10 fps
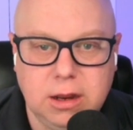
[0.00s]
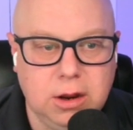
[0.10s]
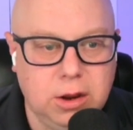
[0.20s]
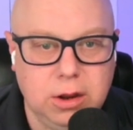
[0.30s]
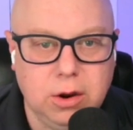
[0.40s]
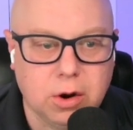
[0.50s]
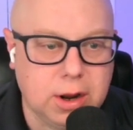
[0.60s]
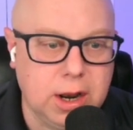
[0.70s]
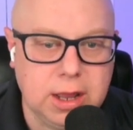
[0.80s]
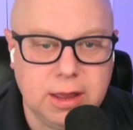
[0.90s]
you're
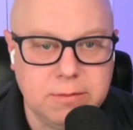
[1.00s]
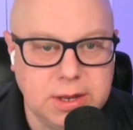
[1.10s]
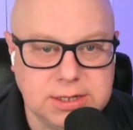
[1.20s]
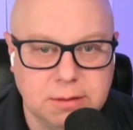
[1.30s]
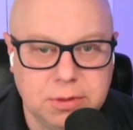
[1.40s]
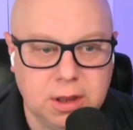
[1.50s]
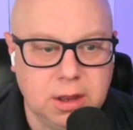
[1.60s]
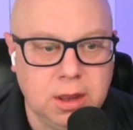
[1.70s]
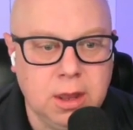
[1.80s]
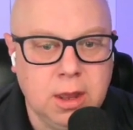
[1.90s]
going to give me
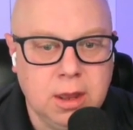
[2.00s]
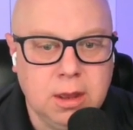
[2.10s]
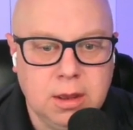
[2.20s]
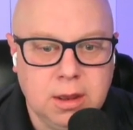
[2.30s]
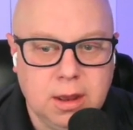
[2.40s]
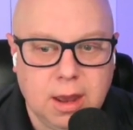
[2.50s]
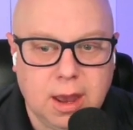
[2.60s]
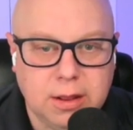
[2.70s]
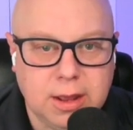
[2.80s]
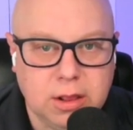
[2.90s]
something
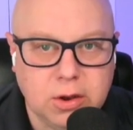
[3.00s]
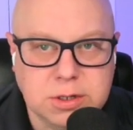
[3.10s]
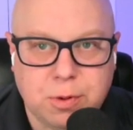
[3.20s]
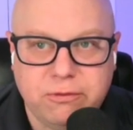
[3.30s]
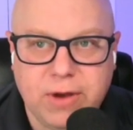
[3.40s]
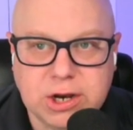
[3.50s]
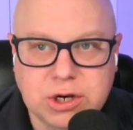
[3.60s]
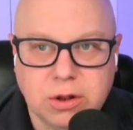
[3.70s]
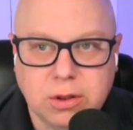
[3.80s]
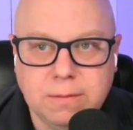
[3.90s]
that looks
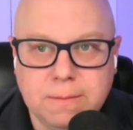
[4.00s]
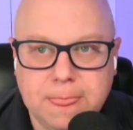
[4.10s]
professional.